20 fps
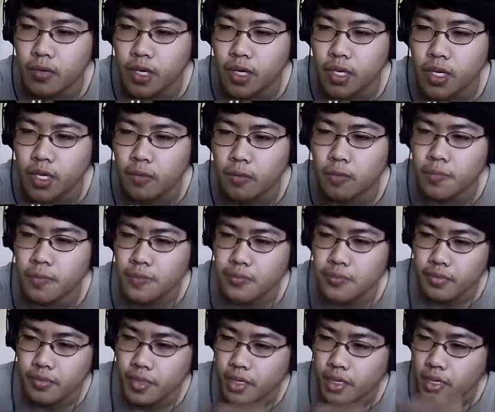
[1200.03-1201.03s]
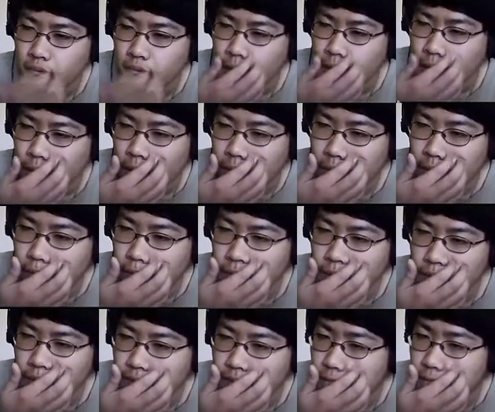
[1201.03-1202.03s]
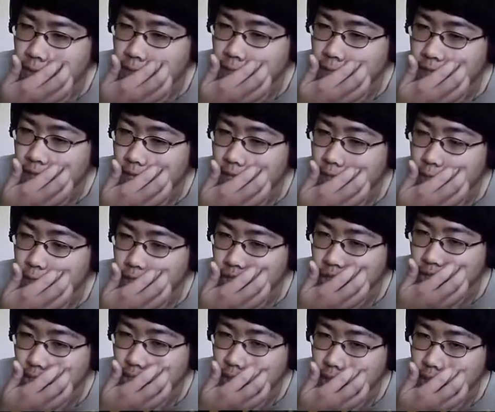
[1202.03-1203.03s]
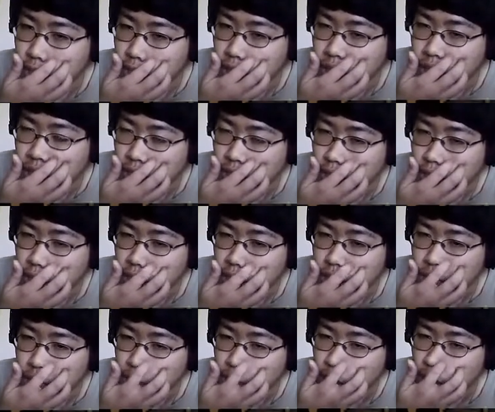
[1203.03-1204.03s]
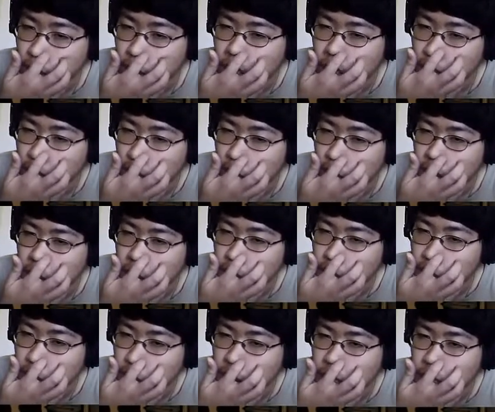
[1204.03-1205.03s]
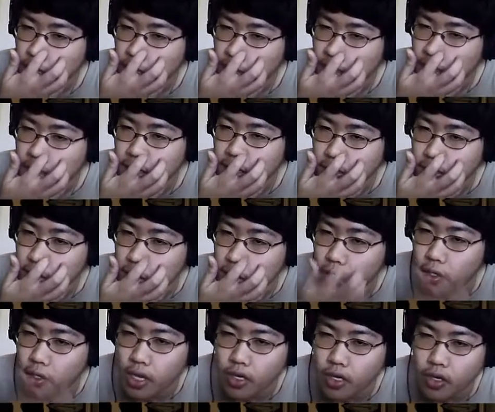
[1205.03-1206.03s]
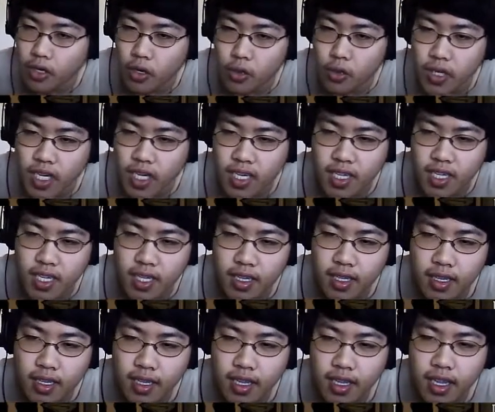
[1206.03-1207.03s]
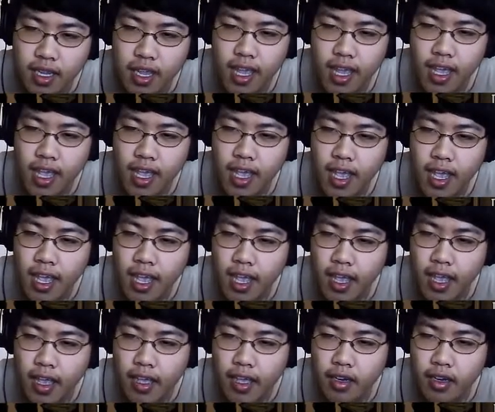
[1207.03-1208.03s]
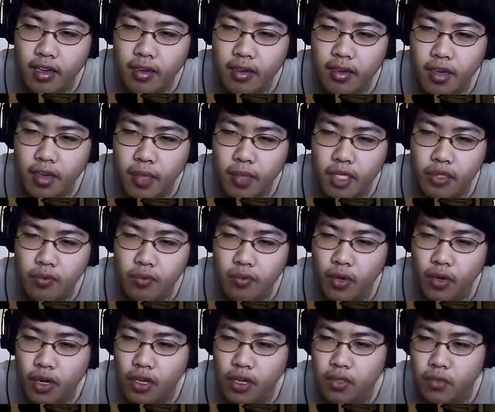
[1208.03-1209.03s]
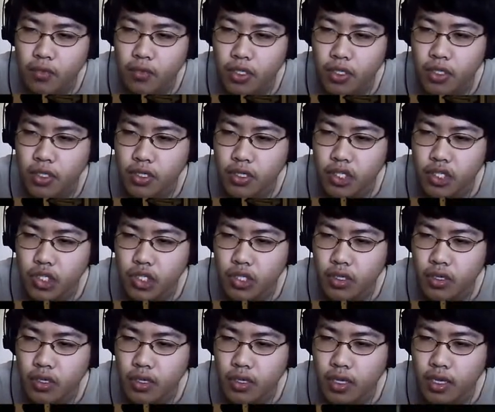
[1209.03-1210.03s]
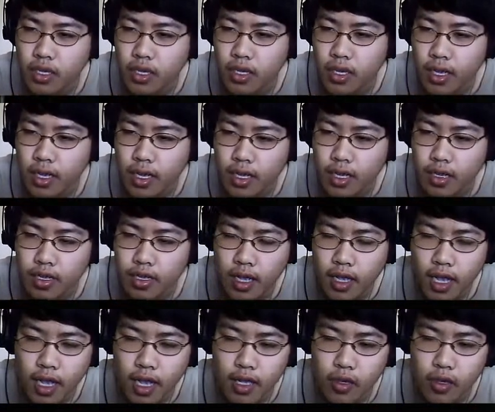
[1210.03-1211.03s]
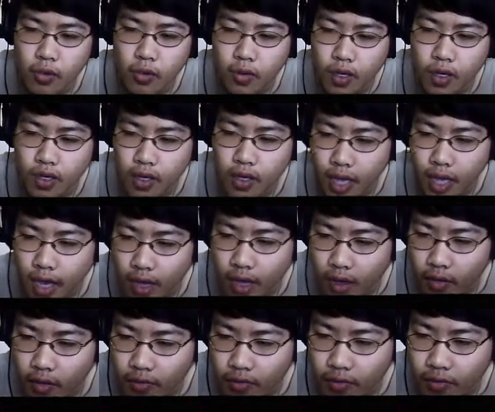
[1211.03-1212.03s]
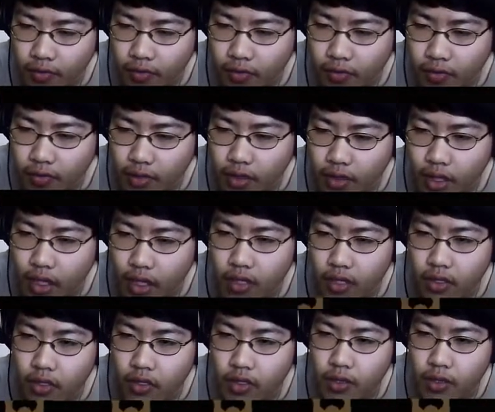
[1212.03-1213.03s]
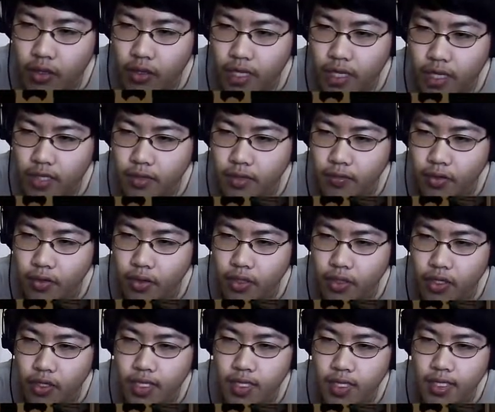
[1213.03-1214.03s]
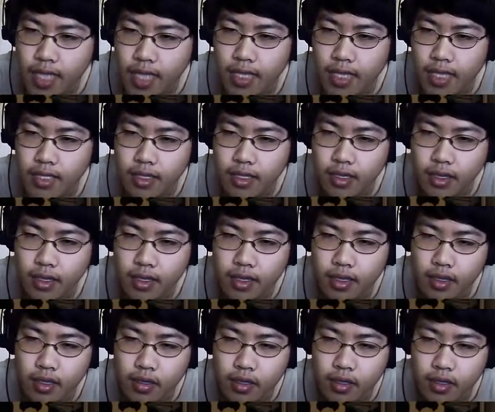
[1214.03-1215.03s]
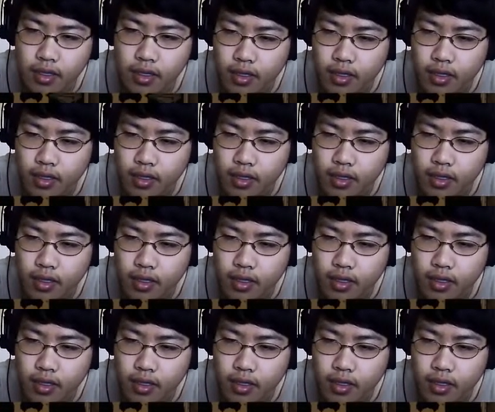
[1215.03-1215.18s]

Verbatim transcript: right now. I want to build myself a science machine. Unlock. I need a gold nugget and a bunch of rocks, which I don't have. And then there's a dress for Santa, I think.